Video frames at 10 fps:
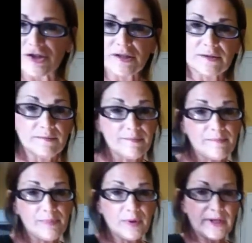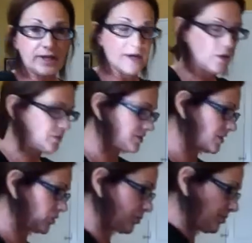just putting oats
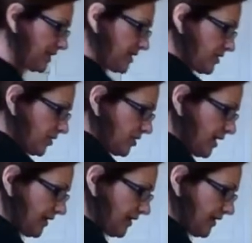in your blender.